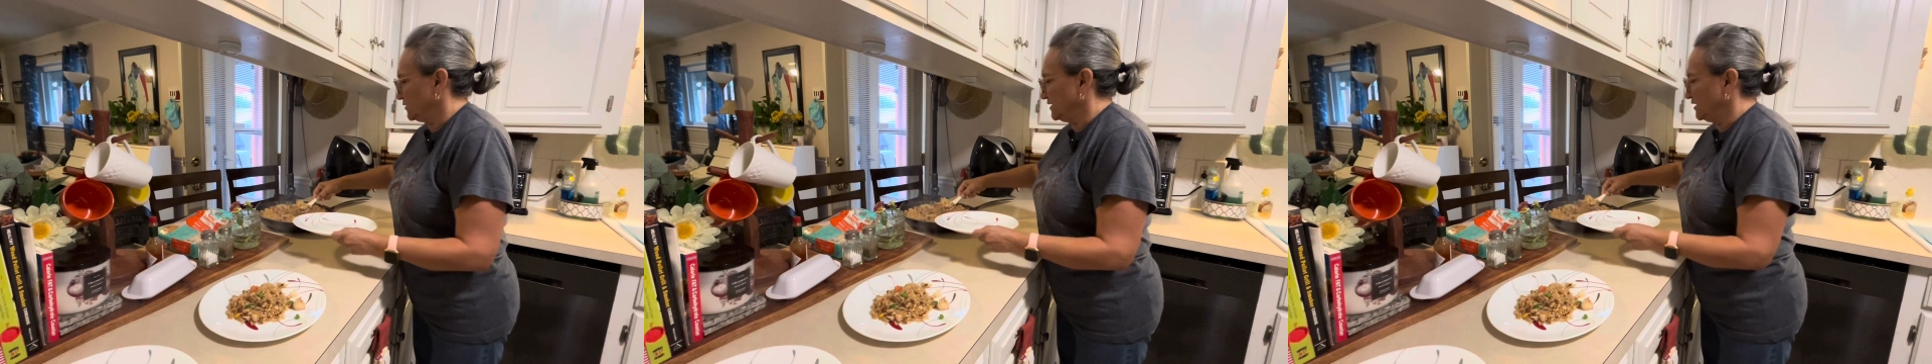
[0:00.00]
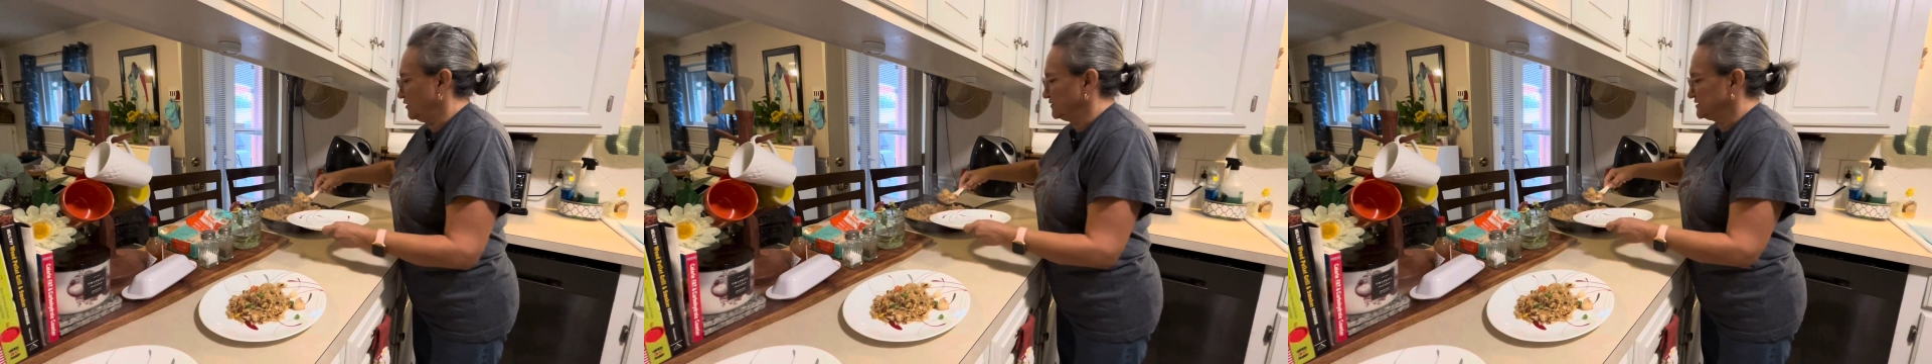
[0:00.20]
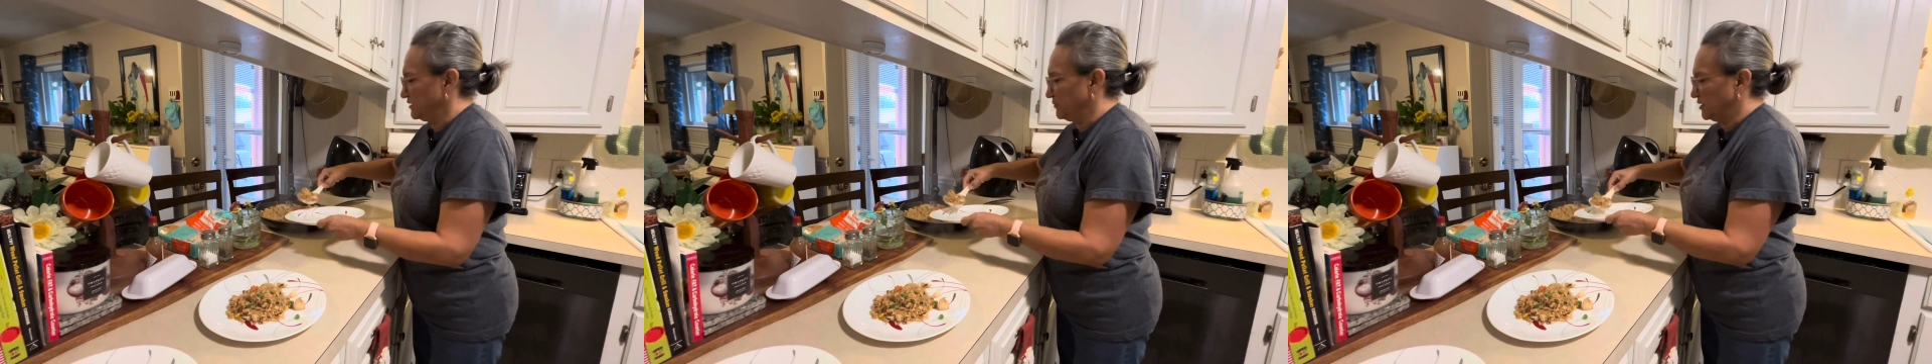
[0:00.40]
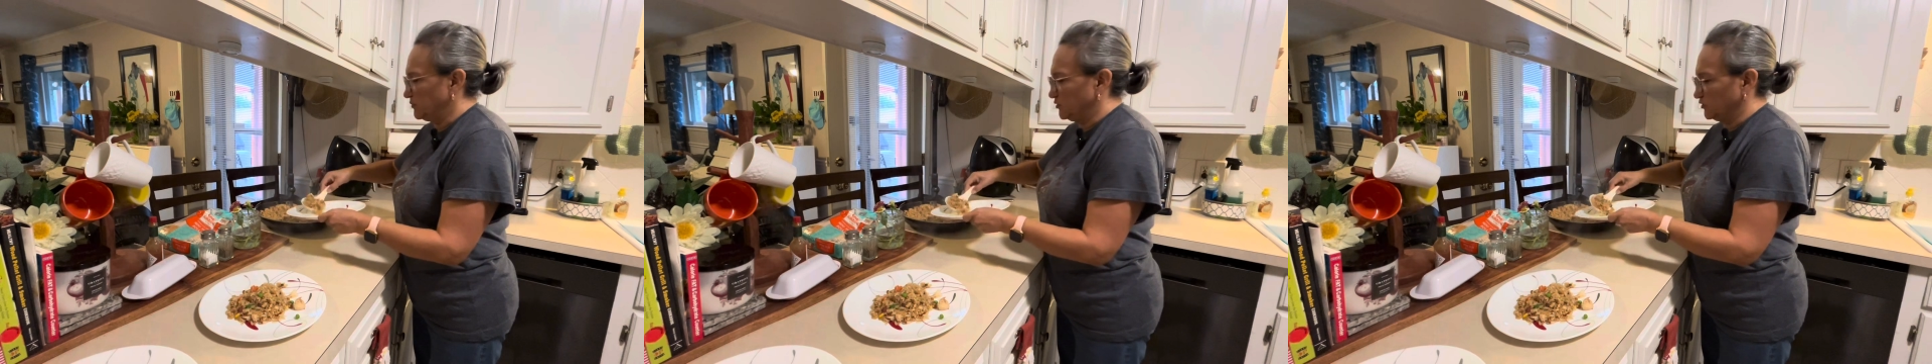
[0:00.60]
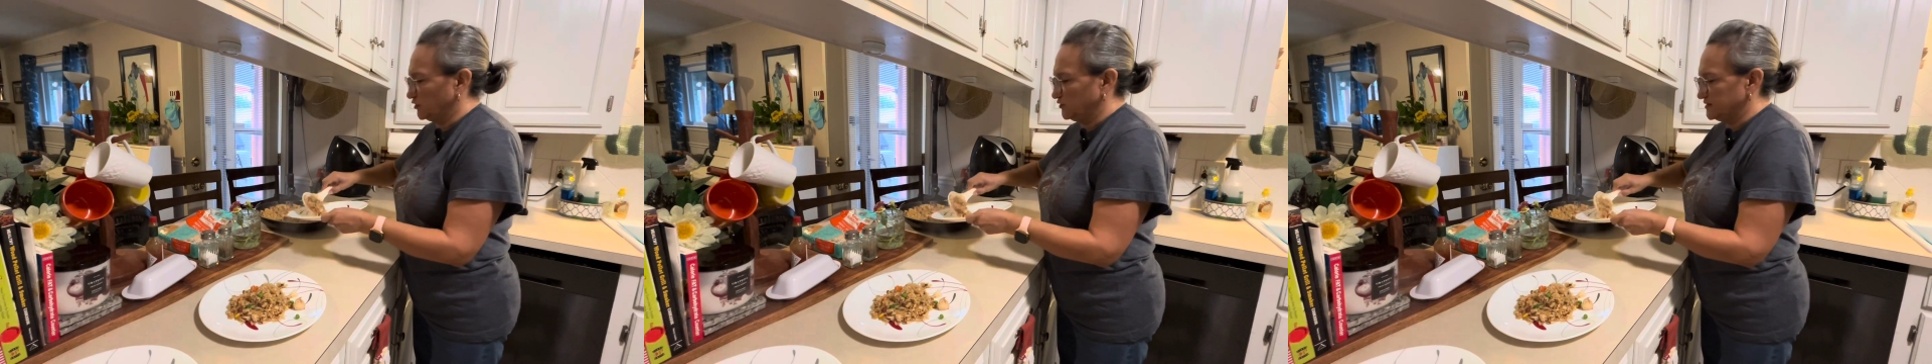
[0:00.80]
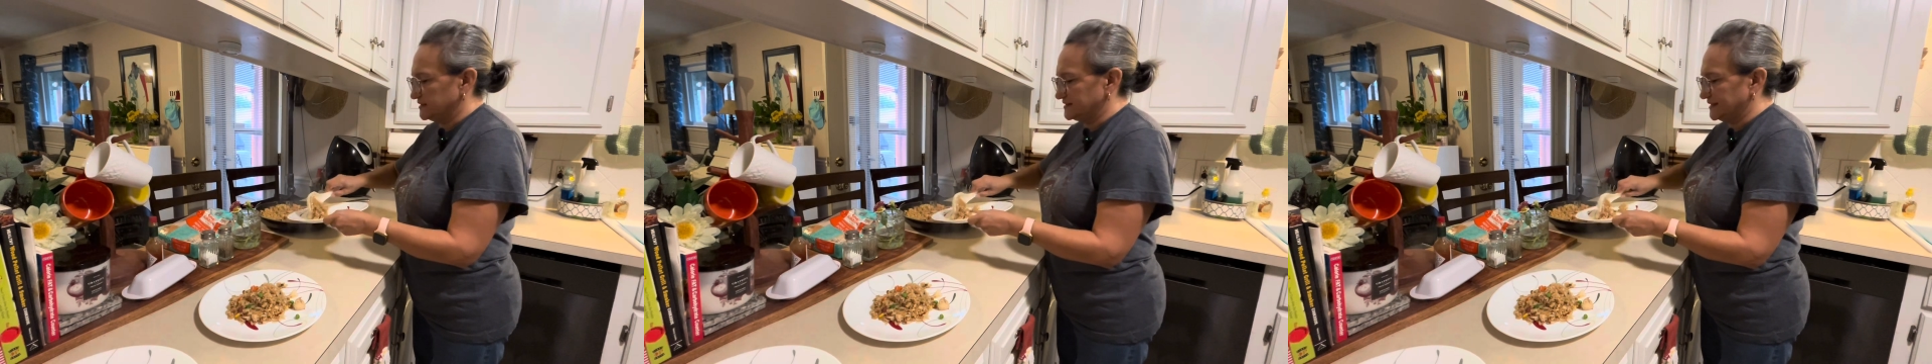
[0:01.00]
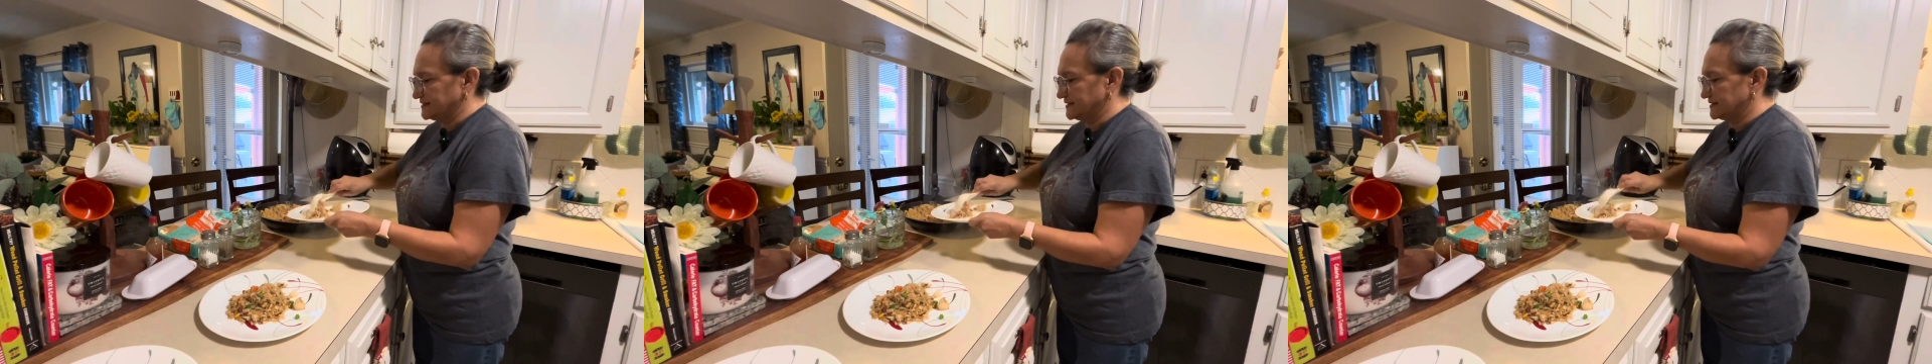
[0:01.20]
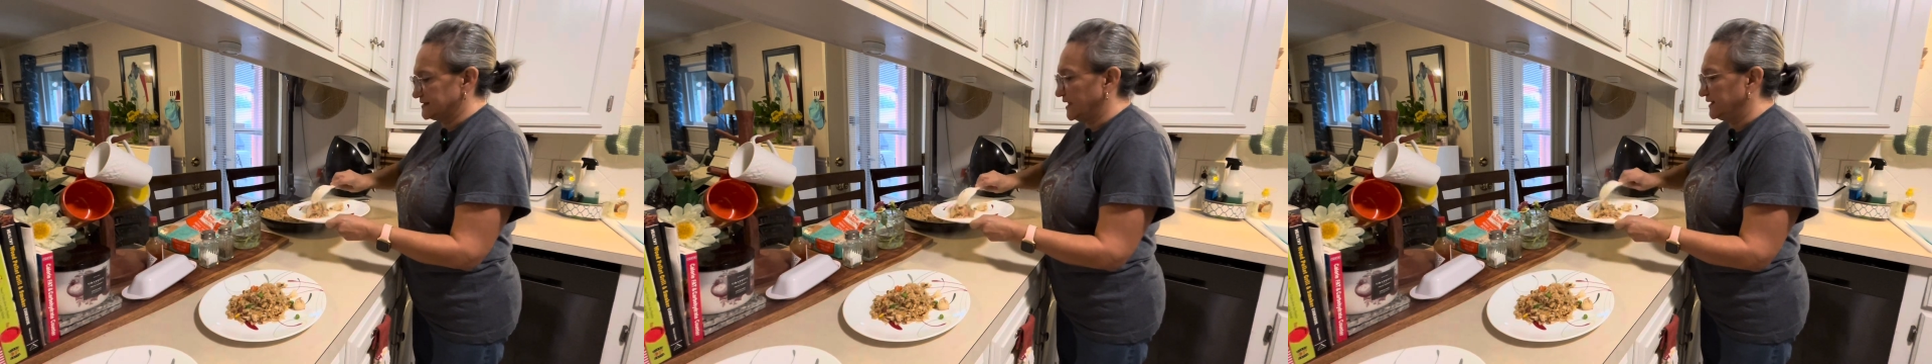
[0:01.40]
know some people use this as a
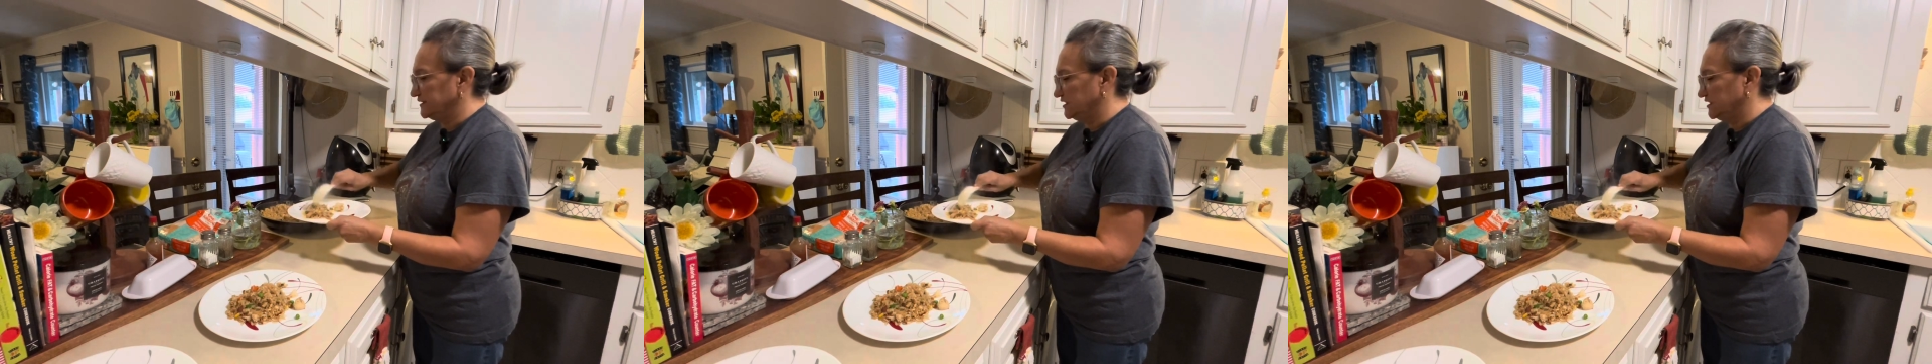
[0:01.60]
side